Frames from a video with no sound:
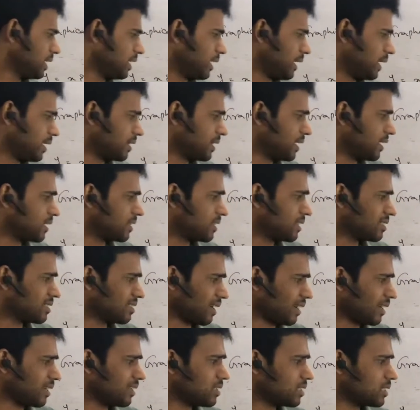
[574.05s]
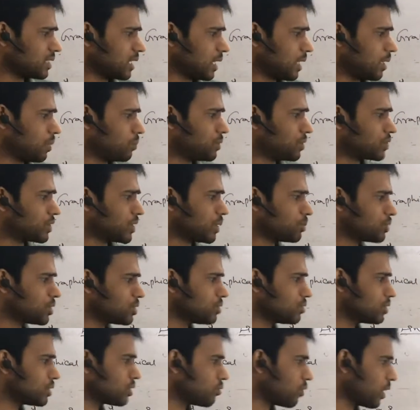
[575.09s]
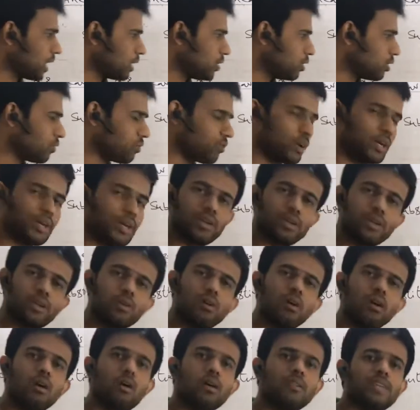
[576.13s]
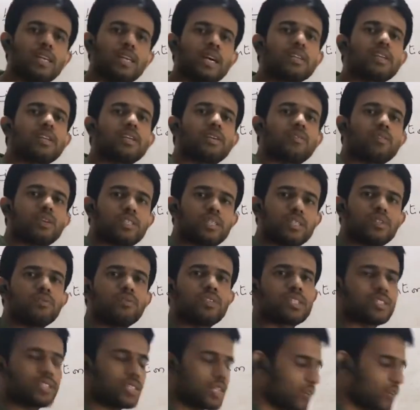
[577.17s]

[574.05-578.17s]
And then in the second step, you substitute the value of y into the other equation, which is